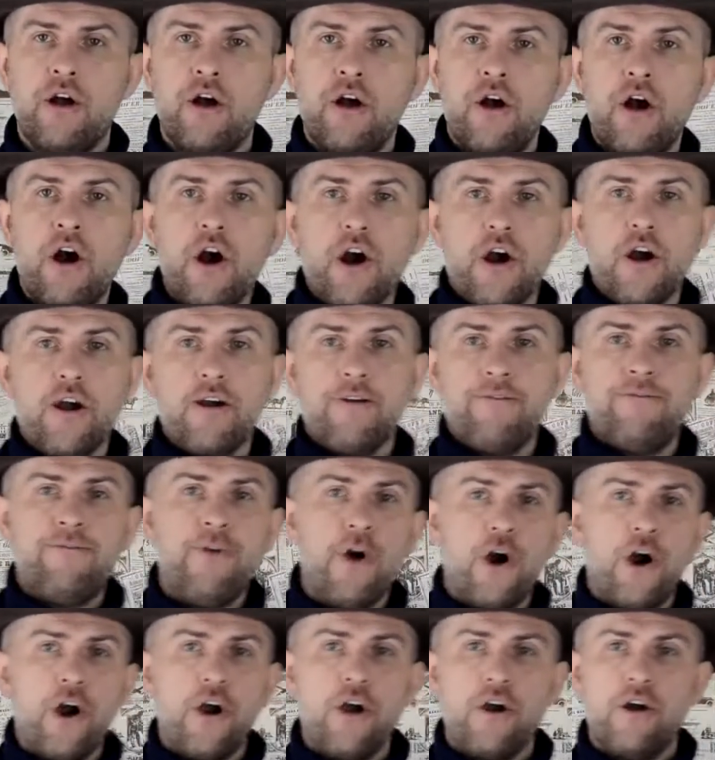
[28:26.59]

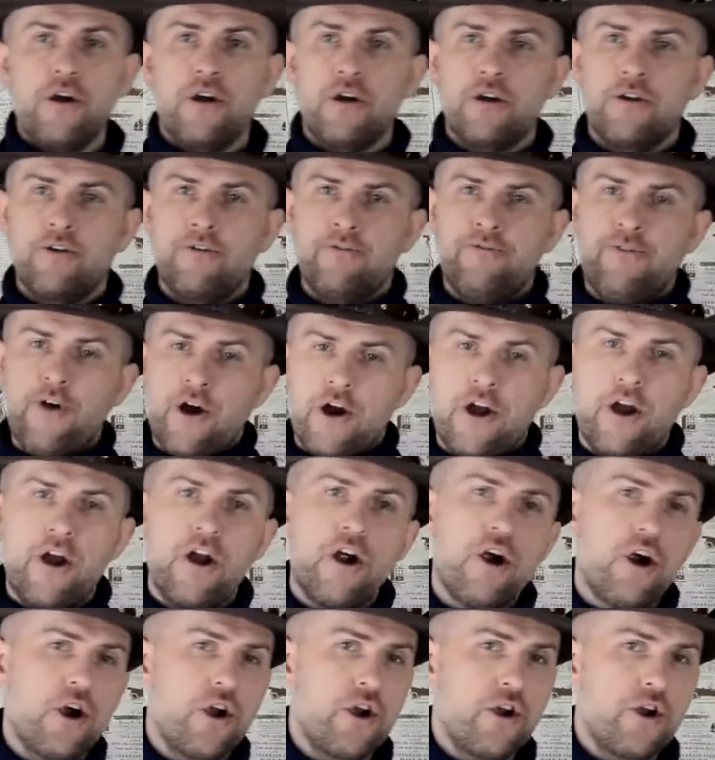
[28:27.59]

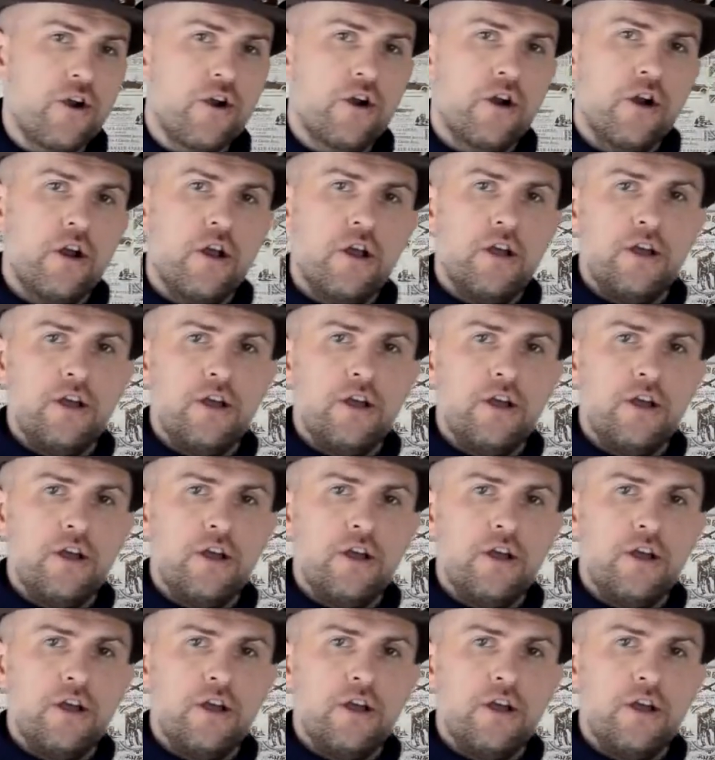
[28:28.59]
higher.